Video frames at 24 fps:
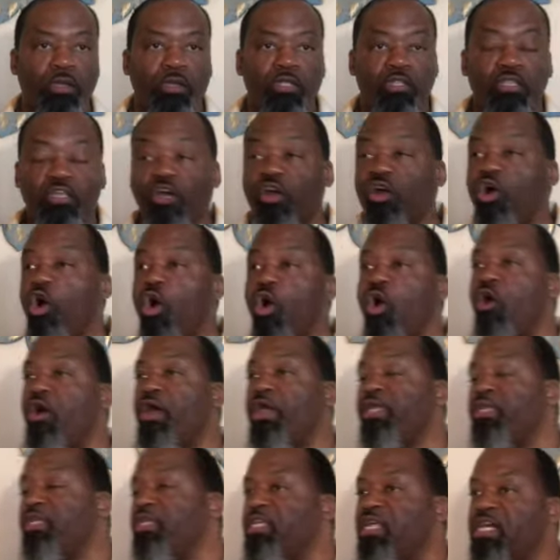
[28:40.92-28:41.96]
The
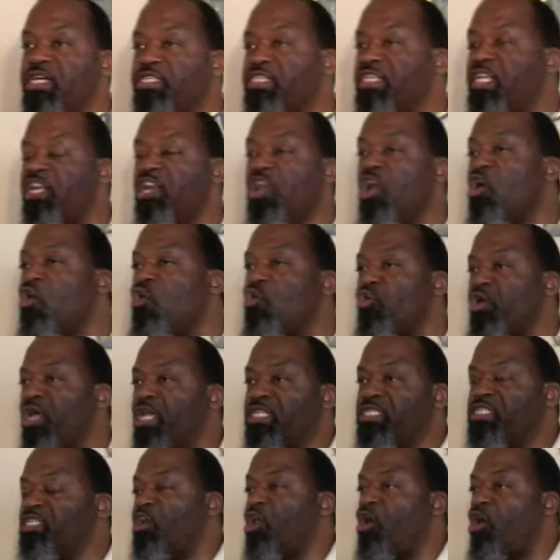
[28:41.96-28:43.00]
coin doesn't know
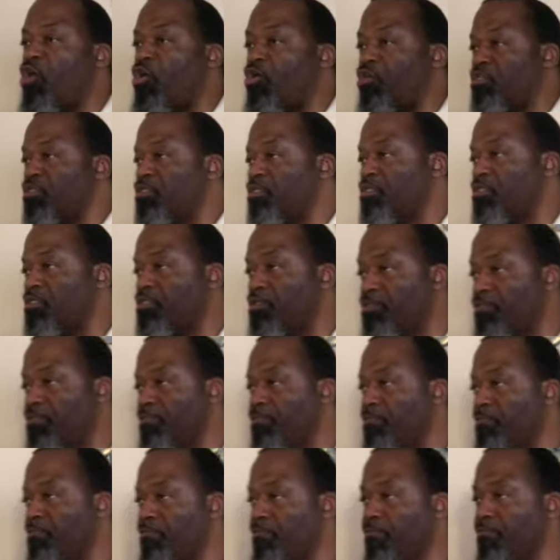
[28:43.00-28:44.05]
it's lost.
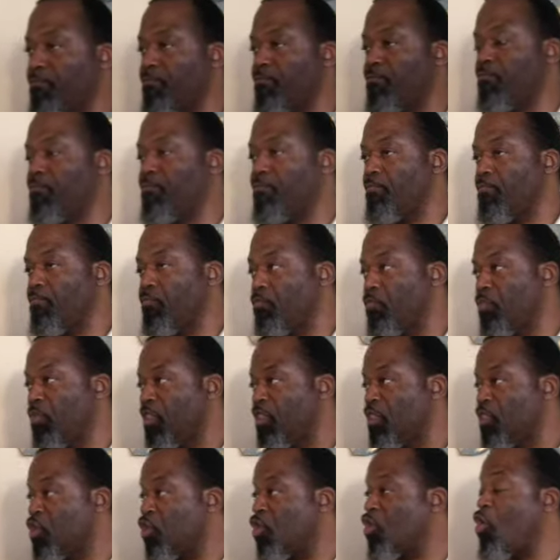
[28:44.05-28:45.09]

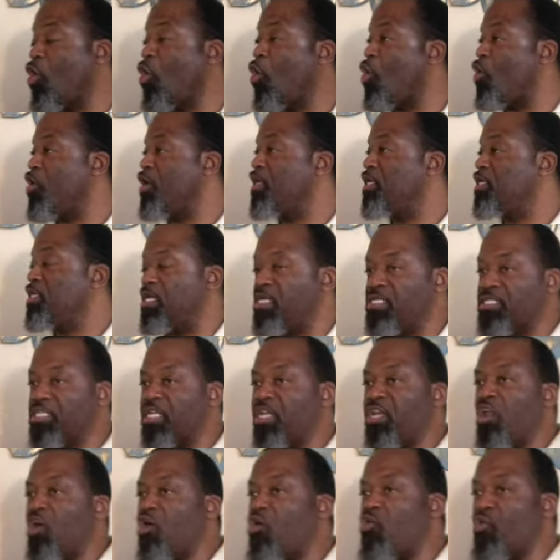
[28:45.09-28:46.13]
The coin
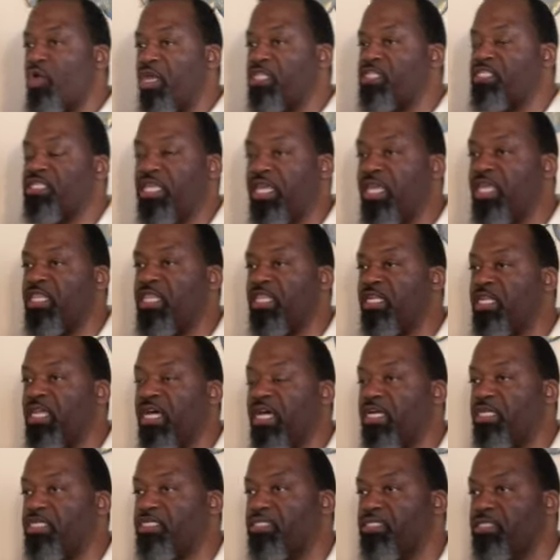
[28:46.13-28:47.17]
doesn't know it's in the
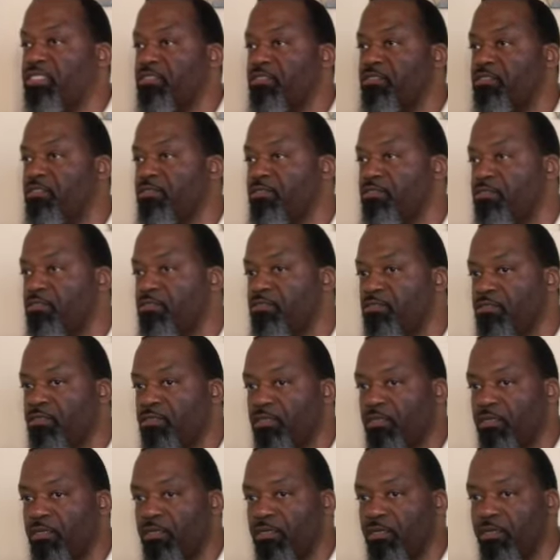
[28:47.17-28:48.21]
dust.
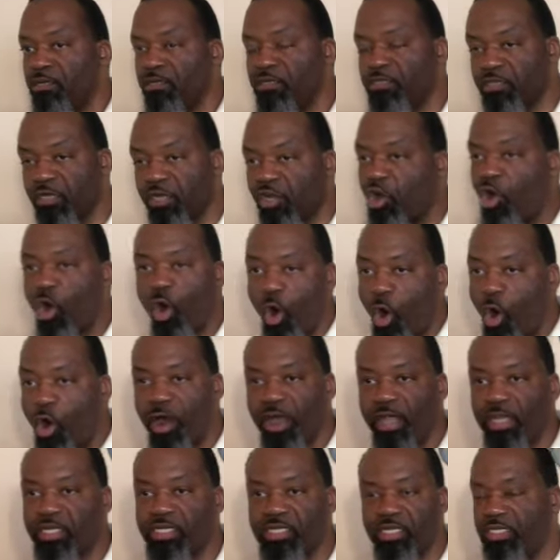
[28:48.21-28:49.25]
The
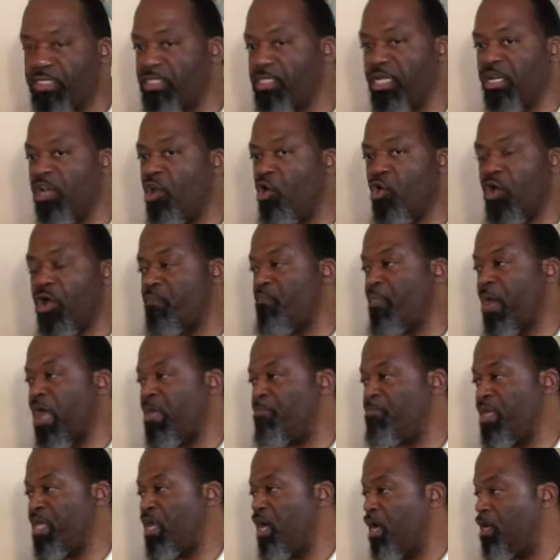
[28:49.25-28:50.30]
coin doesn't know it
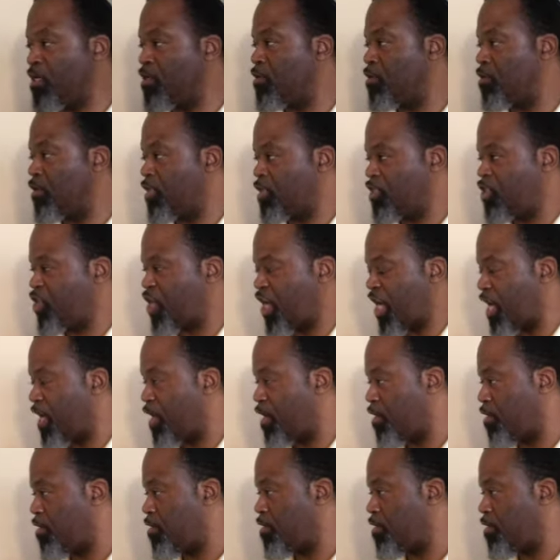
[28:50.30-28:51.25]
might be under a chair.